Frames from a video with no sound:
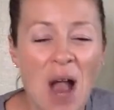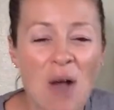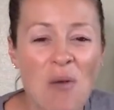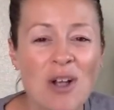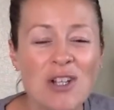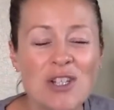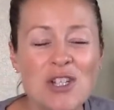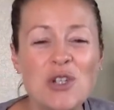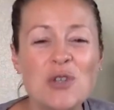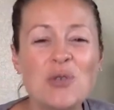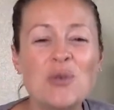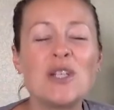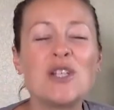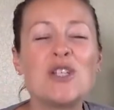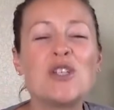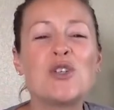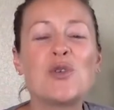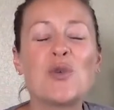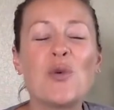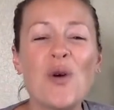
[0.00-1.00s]
I want you to
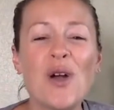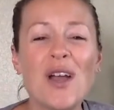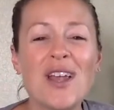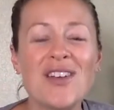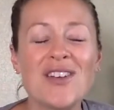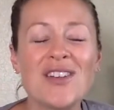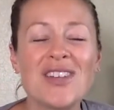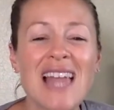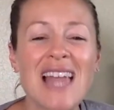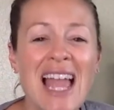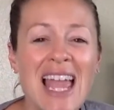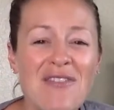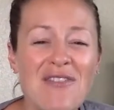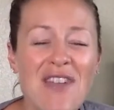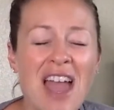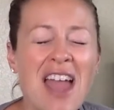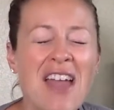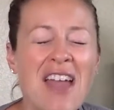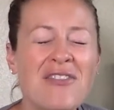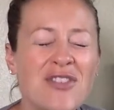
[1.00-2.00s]
enjoy your life.
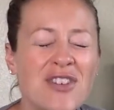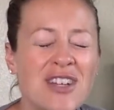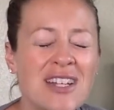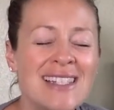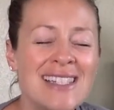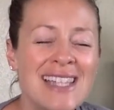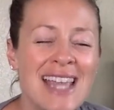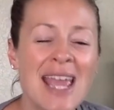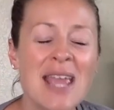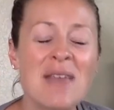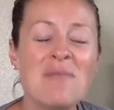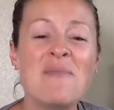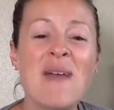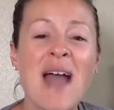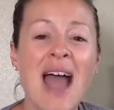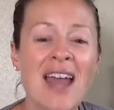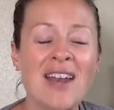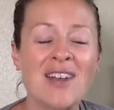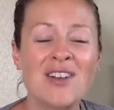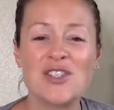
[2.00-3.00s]
Every day
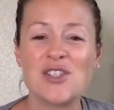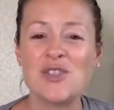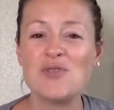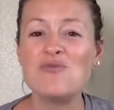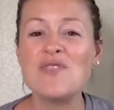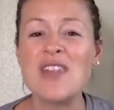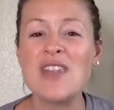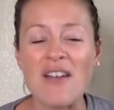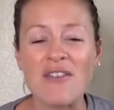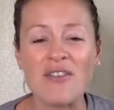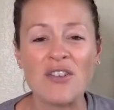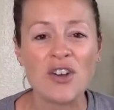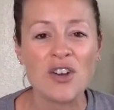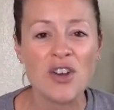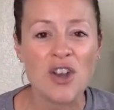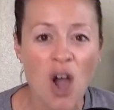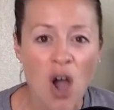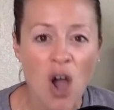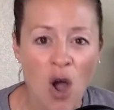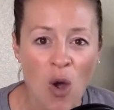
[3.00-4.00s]
matters. You never
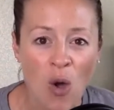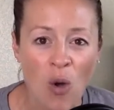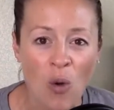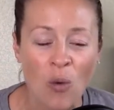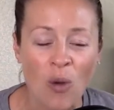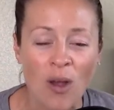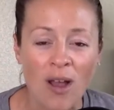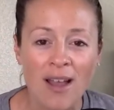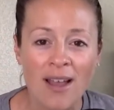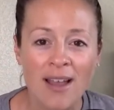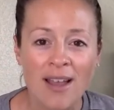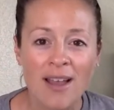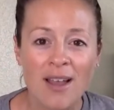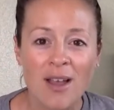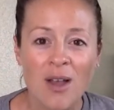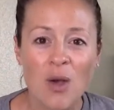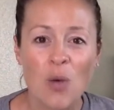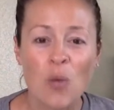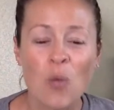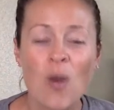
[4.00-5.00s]
know
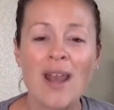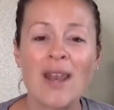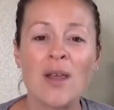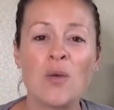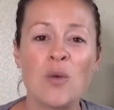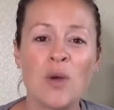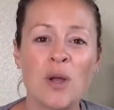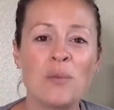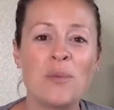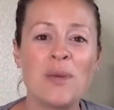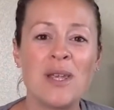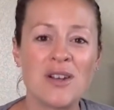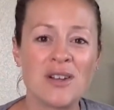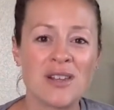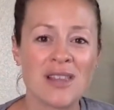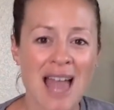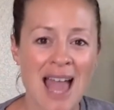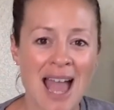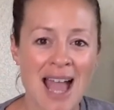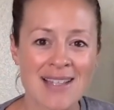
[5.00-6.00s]
when it will be
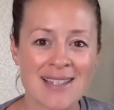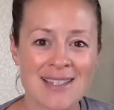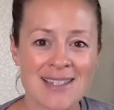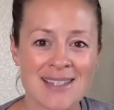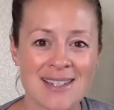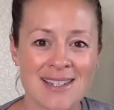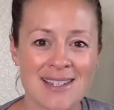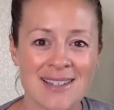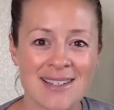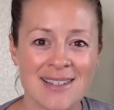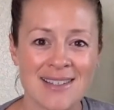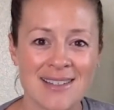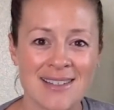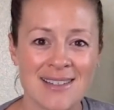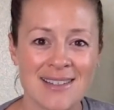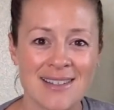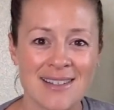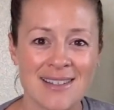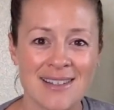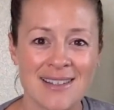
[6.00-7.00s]
your last.
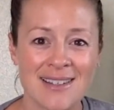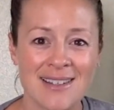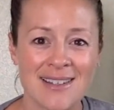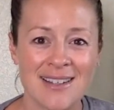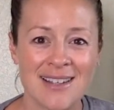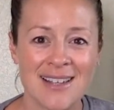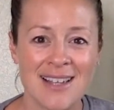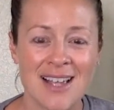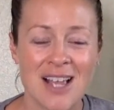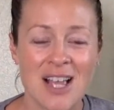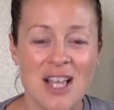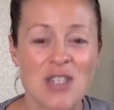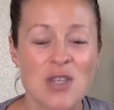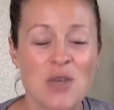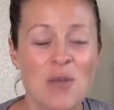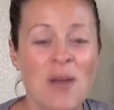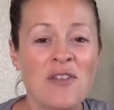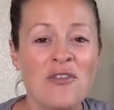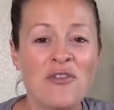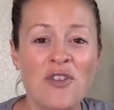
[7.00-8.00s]

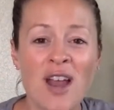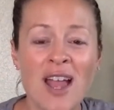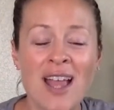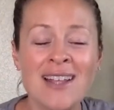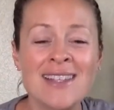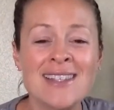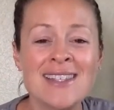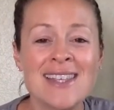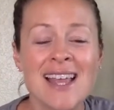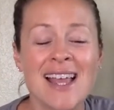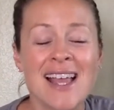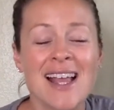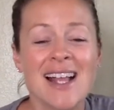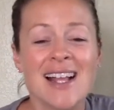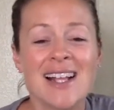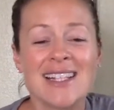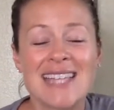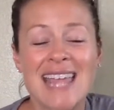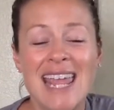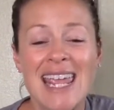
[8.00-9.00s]
So my friends,
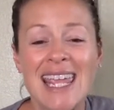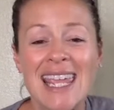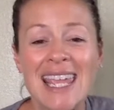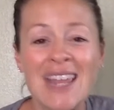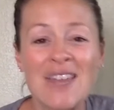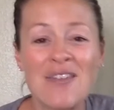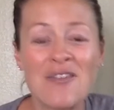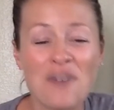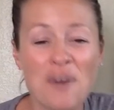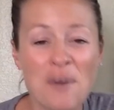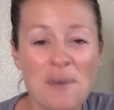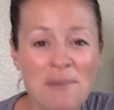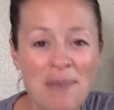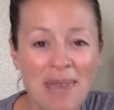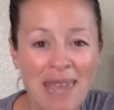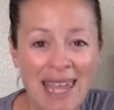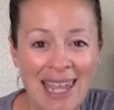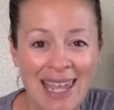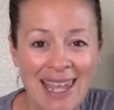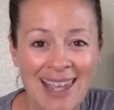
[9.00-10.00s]
take it from
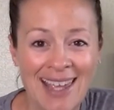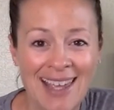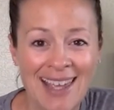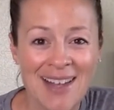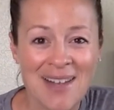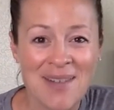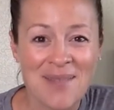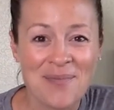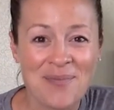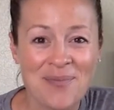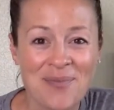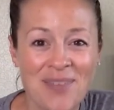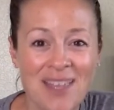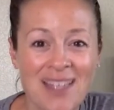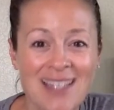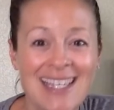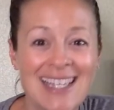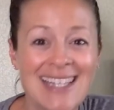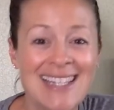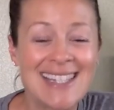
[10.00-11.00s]
me
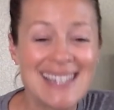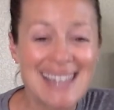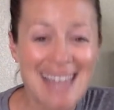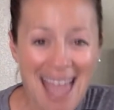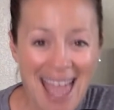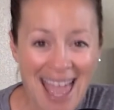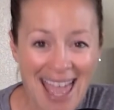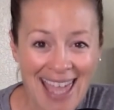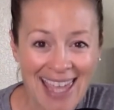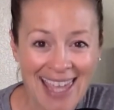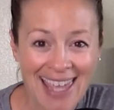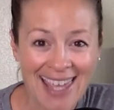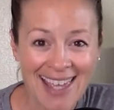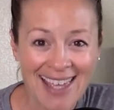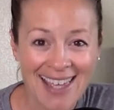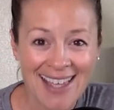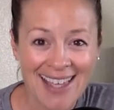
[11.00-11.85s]
today.